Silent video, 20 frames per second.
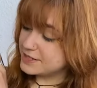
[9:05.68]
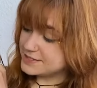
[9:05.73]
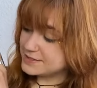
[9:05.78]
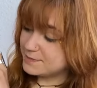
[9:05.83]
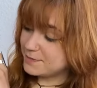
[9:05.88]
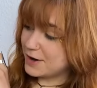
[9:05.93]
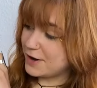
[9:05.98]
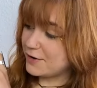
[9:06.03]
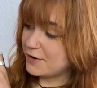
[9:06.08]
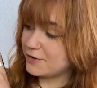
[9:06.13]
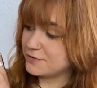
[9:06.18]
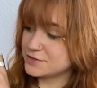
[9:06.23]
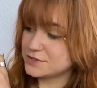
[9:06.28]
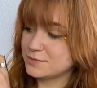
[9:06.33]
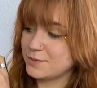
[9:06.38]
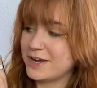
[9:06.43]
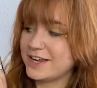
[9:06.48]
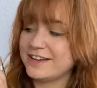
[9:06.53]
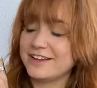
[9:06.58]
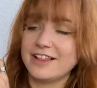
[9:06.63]
this pair of
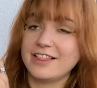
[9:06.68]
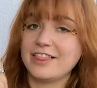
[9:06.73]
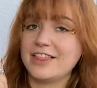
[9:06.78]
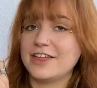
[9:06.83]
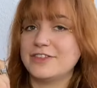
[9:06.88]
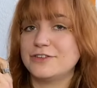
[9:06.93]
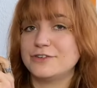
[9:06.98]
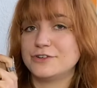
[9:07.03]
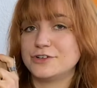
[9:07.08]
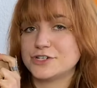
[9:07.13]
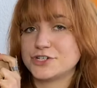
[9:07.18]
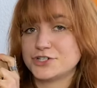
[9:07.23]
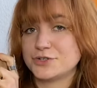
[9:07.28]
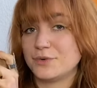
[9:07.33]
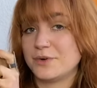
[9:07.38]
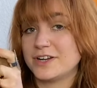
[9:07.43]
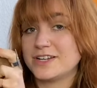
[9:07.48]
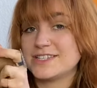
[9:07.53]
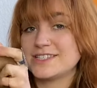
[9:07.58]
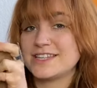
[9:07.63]
suede leather
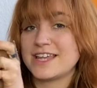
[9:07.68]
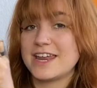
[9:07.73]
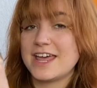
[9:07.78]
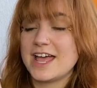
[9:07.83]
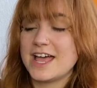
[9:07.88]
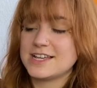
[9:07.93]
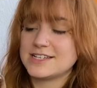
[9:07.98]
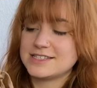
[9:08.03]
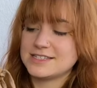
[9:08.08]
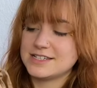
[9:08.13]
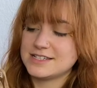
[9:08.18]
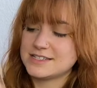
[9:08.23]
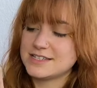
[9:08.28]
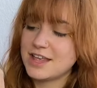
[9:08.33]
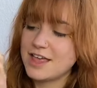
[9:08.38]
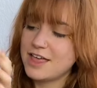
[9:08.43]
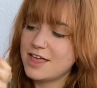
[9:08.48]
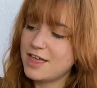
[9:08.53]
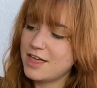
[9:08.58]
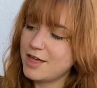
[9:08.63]
shorts that has this
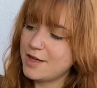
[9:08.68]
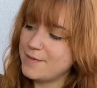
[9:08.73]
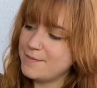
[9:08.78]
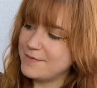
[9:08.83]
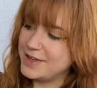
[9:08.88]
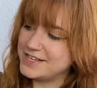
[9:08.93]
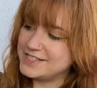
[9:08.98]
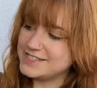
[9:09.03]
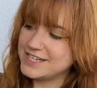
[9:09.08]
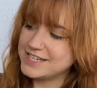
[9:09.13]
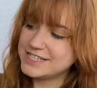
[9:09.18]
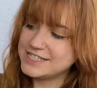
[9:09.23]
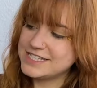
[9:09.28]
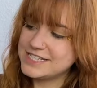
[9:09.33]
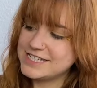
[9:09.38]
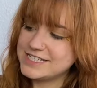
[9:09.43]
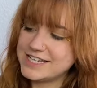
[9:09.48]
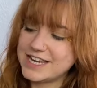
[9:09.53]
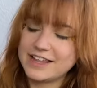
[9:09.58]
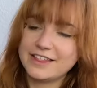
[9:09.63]
amazing
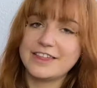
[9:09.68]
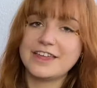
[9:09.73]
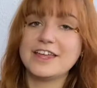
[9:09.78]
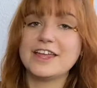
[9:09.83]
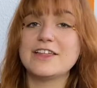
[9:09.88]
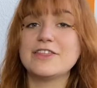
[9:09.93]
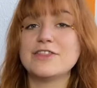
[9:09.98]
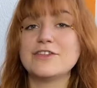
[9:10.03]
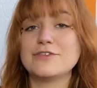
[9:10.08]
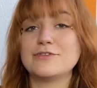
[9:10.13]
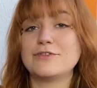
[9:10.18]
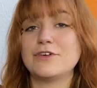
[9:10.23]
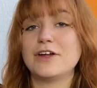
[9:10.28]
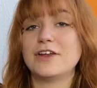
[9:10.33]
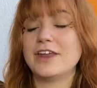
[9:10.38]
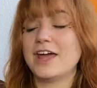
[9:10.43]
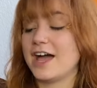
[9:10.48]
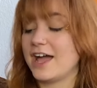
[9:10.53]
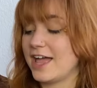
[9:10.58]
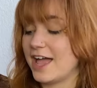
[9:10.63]
detailing in the
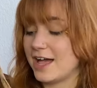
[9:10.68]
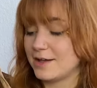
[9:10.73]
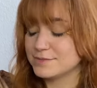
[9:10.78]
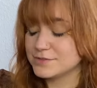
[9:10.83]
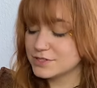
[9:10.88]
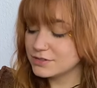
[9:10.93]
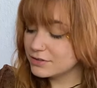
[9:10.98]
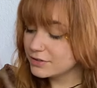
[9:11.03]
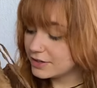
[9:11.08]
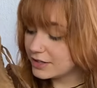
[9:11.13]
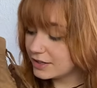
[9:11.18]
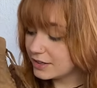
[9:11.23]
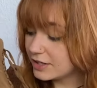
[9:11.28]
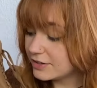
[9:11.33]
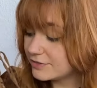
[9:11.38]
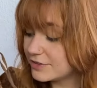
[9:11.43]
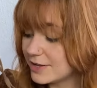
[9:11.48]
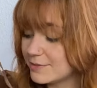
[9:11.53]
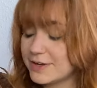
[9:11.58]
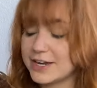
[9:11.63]
front. I absolutely
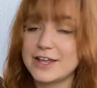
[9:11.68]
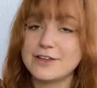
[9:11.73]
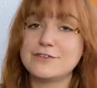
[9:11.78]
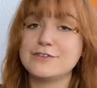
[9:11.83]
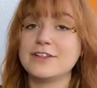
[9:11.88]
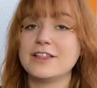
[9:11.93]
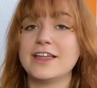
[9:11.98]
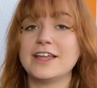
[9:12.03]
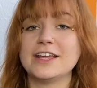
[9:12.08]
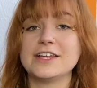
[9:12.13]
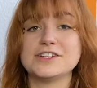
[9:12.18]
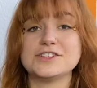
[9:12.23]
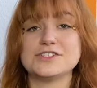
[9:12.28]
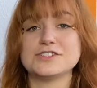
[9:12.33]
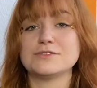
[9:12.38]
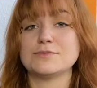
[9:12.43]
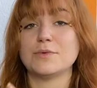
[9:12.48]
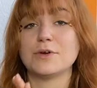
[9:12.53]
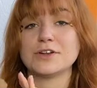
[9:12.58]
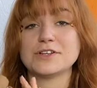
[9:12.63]
love them, and I feel like it
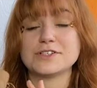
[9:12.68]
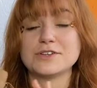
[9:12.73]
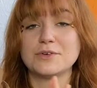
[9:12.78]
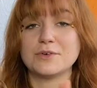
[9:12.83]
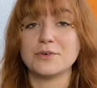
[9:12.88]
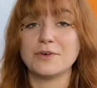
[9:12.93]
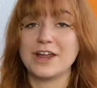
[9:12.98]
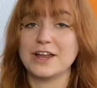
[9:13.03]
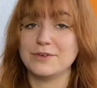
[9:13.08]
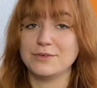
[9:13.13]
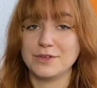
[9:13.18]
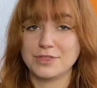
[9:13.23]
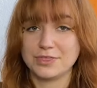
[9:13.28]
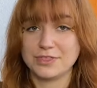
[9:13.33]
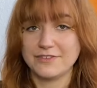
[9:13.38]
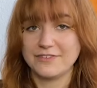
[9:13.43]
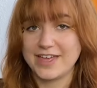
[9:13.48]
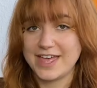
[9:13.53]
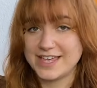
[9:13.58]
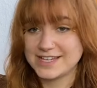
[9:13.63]
just works great
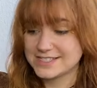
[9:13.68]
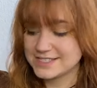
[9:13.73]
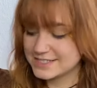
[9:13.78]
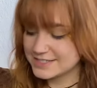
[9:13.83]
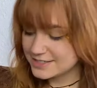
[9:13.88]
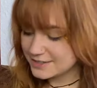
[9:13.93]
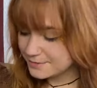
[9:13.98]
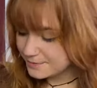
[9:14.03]
with the vest.